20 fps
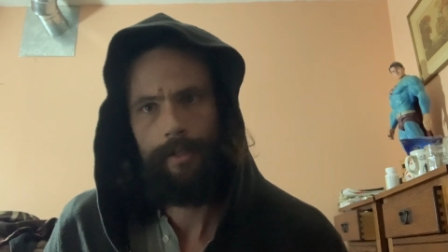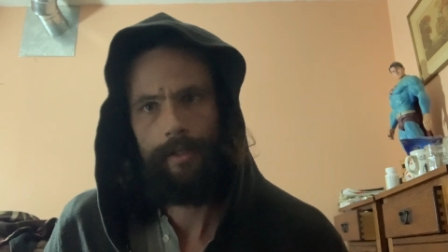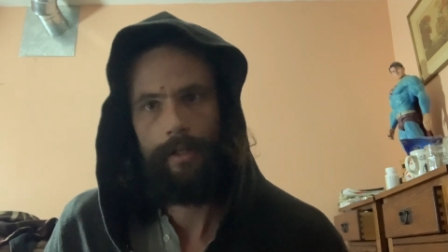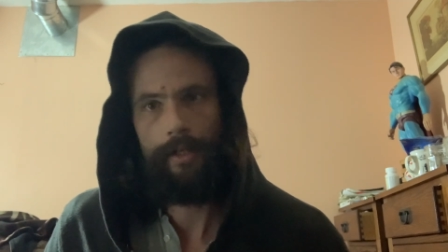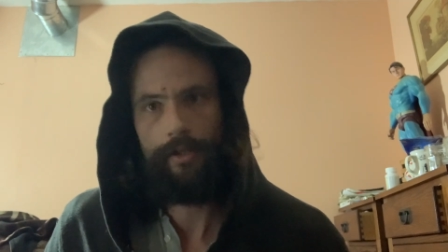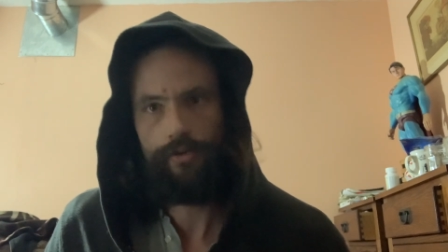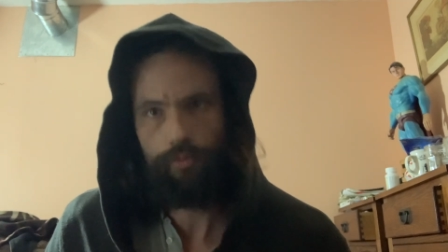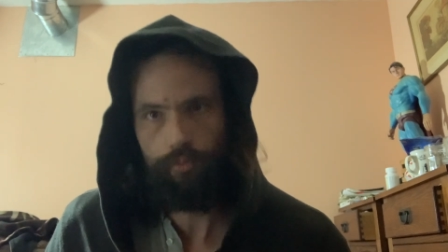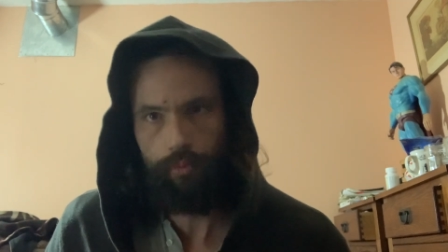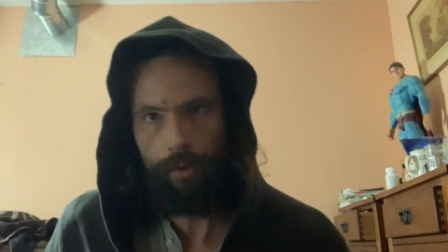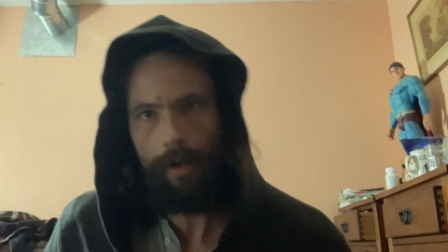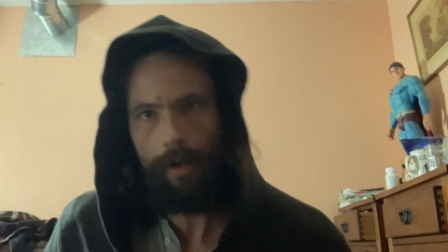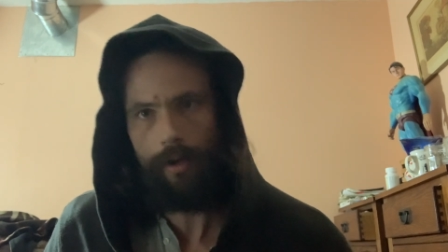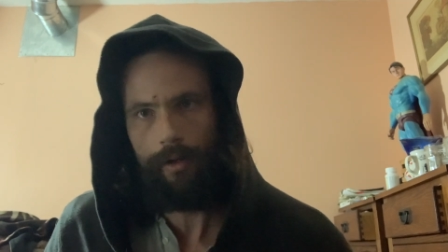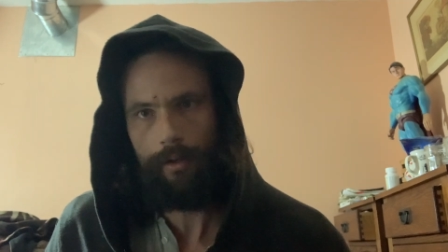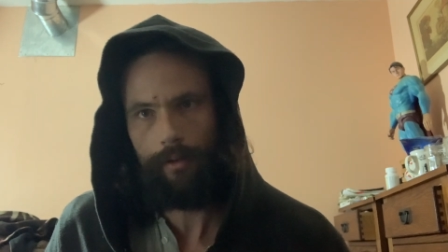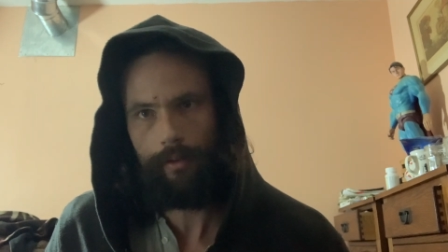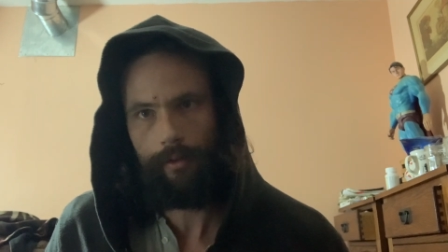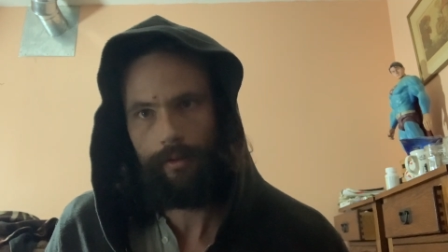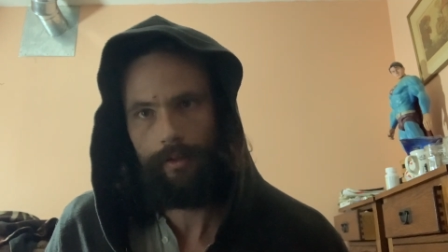It's
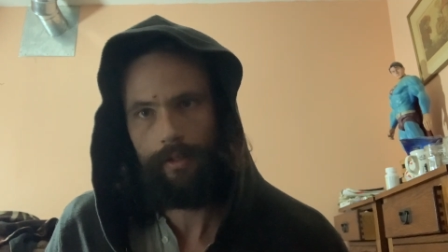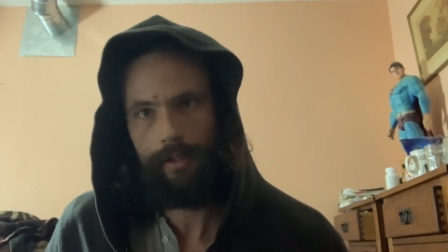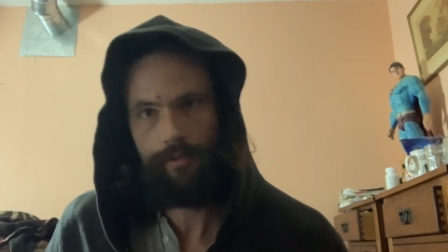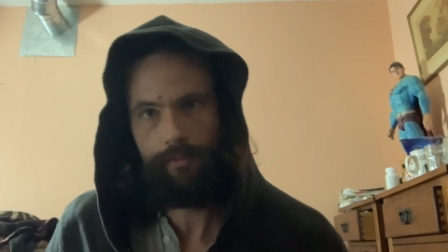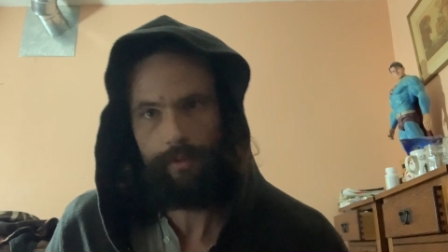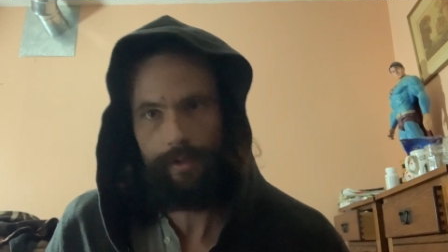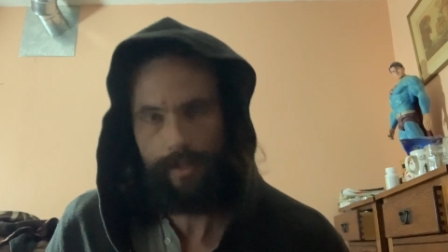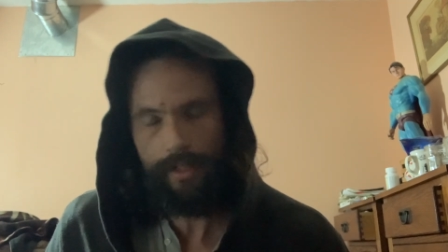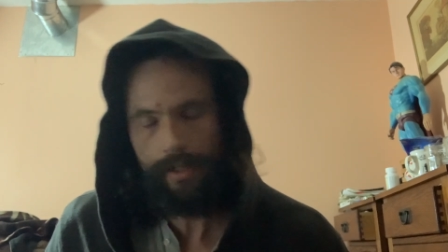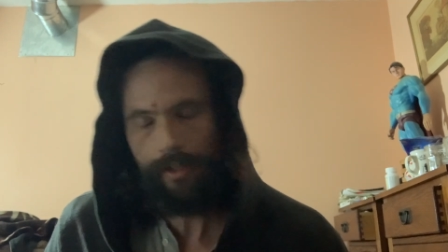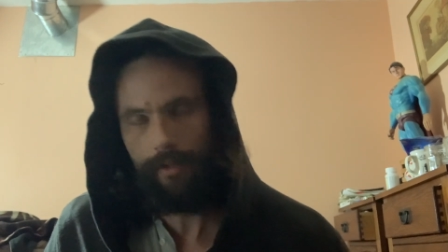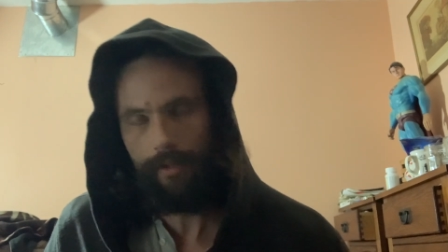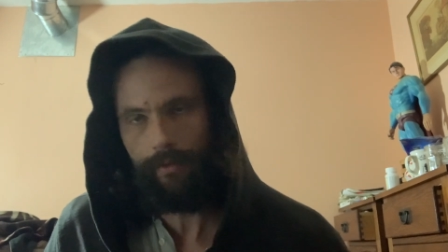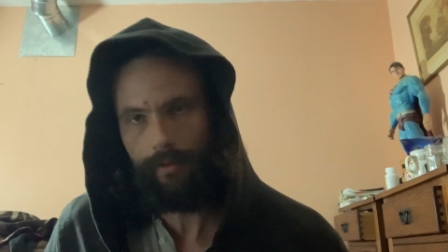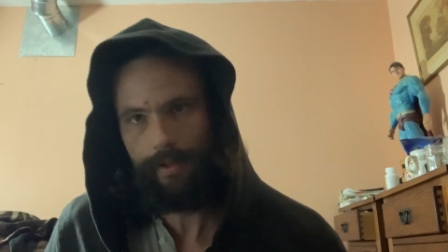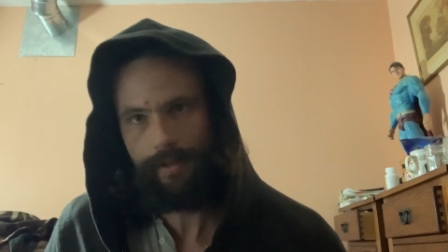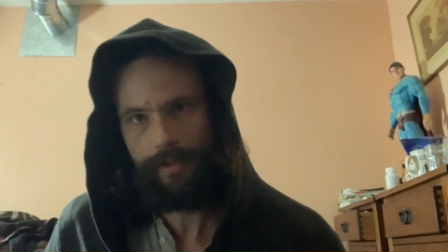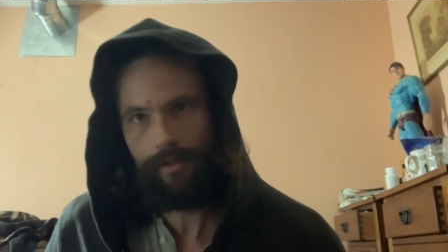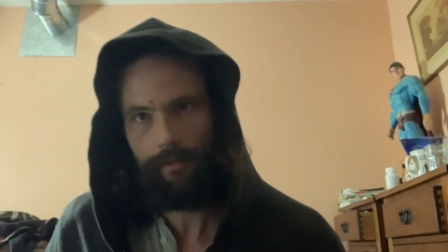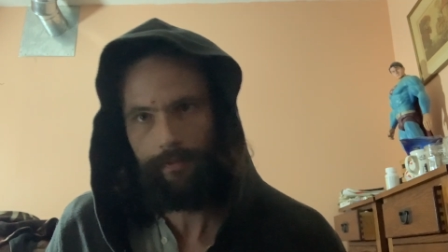wrong. It's
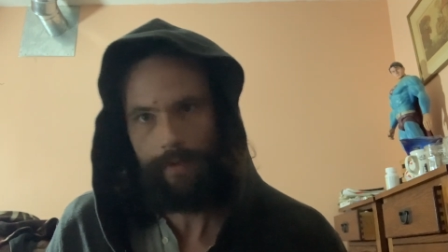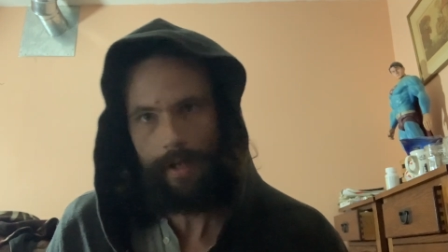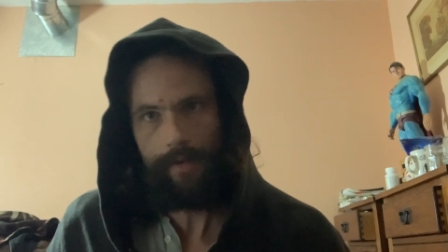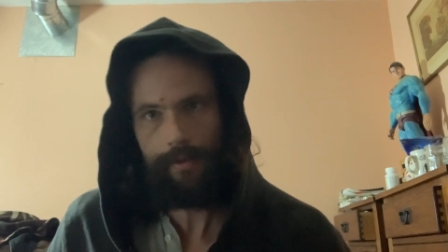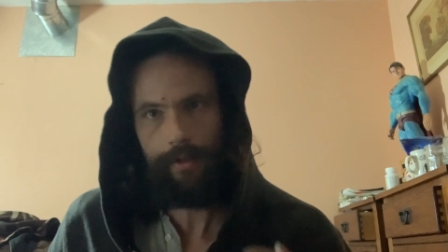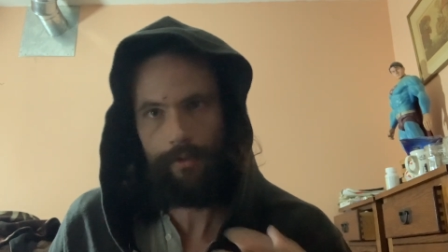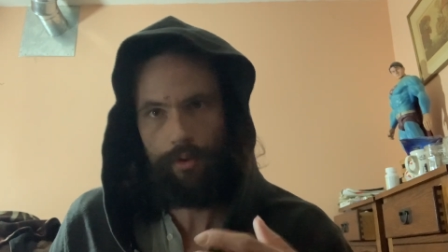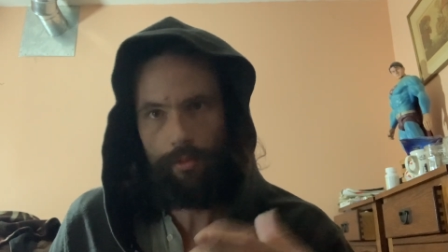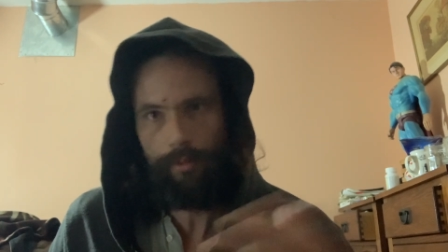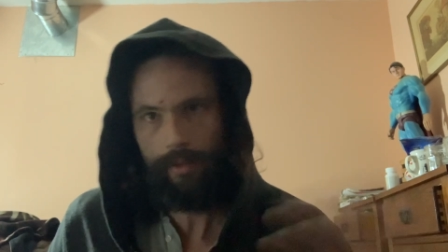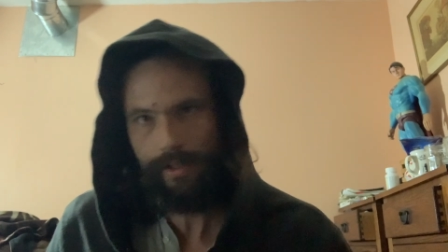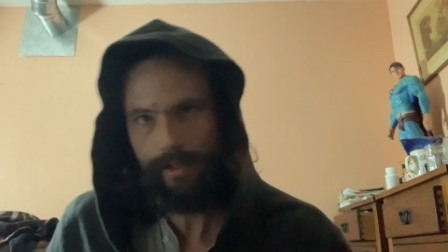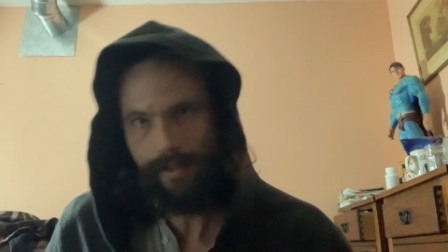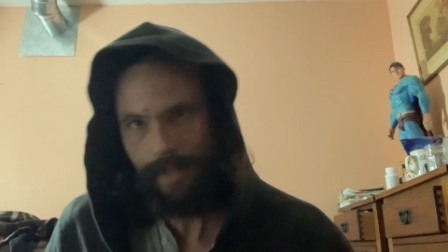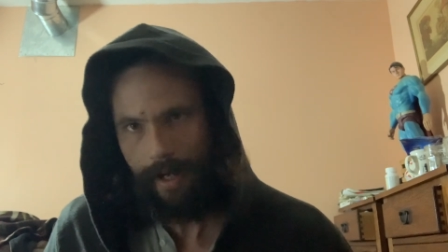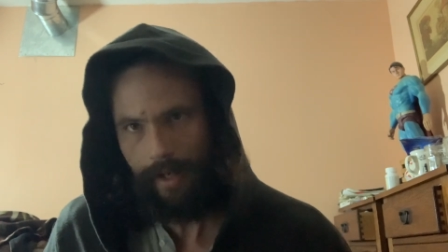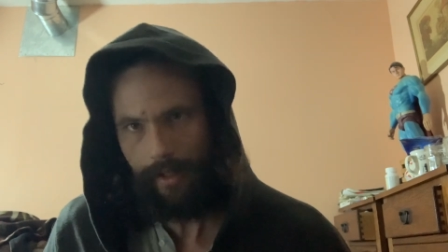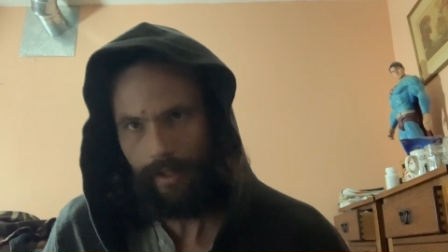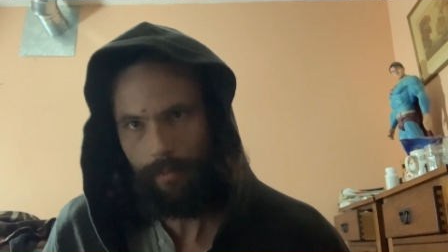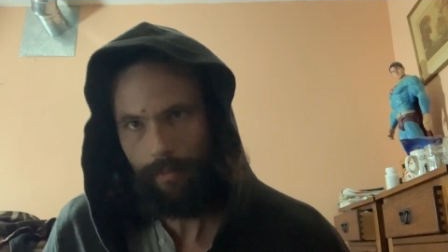ridiculous. And the fact that nobody's
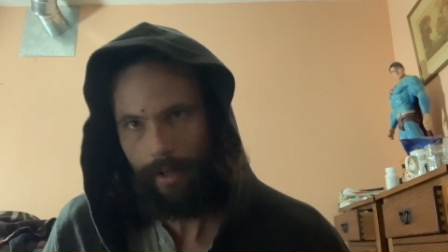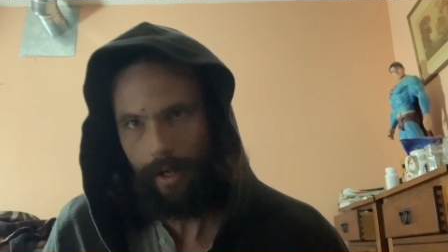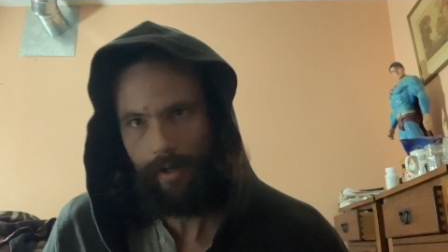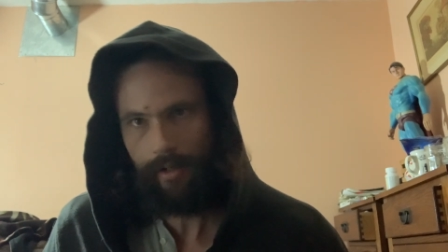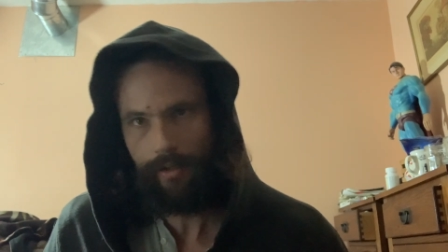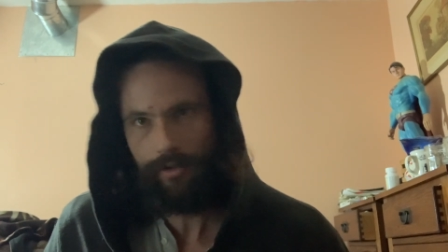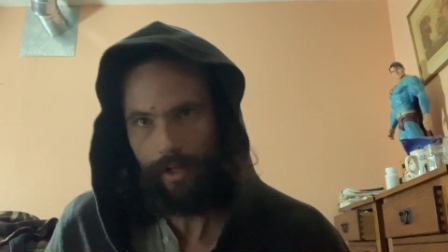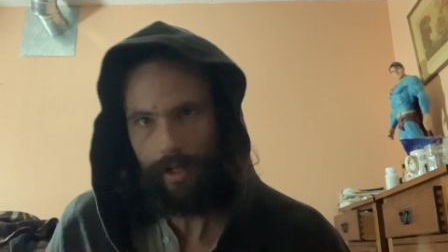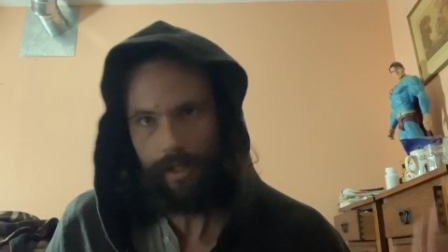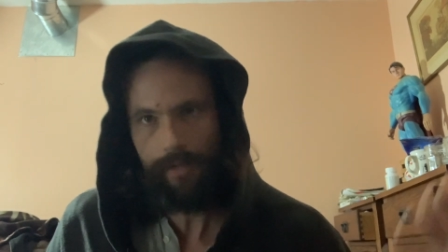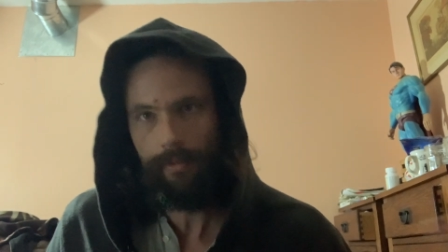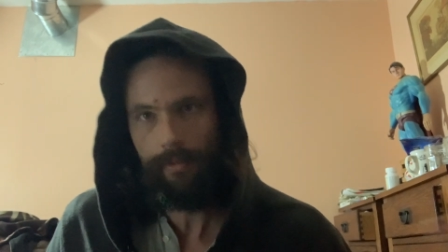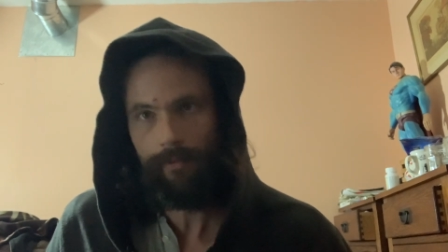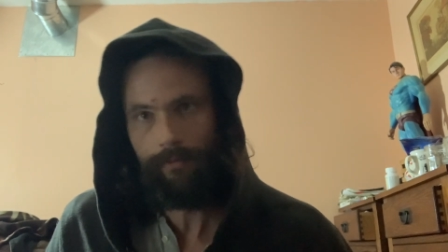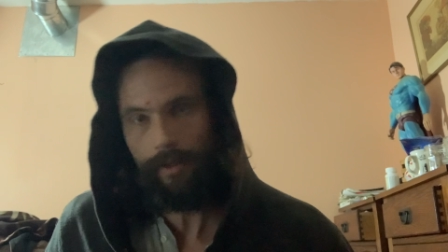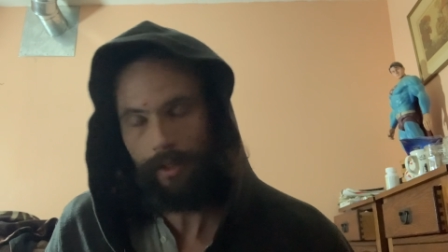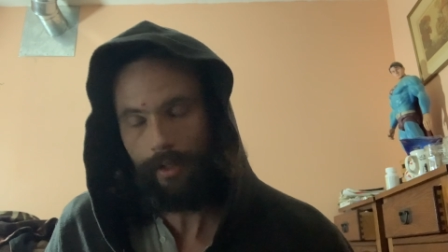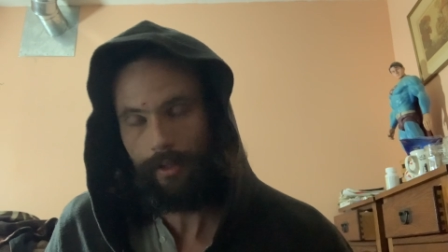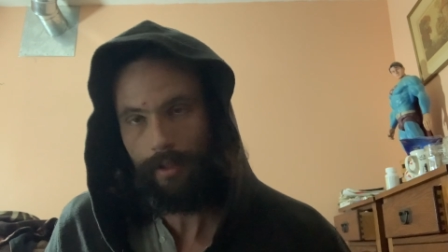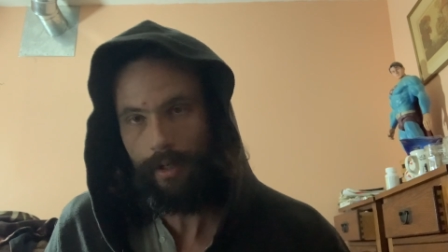talking about it drives me
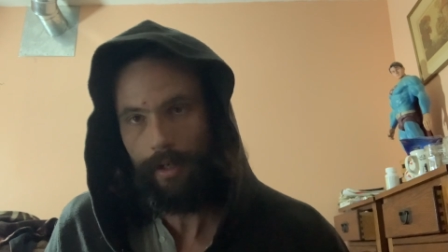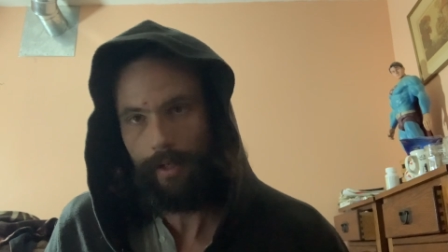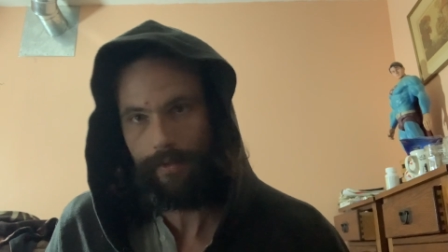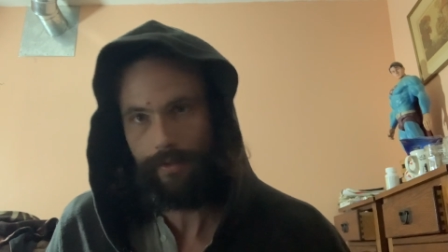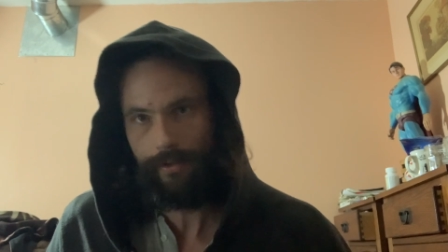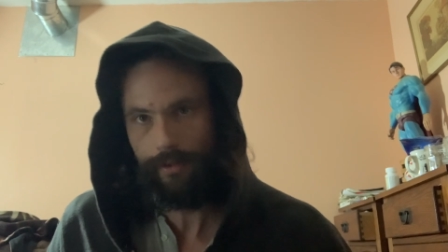fucking nuts.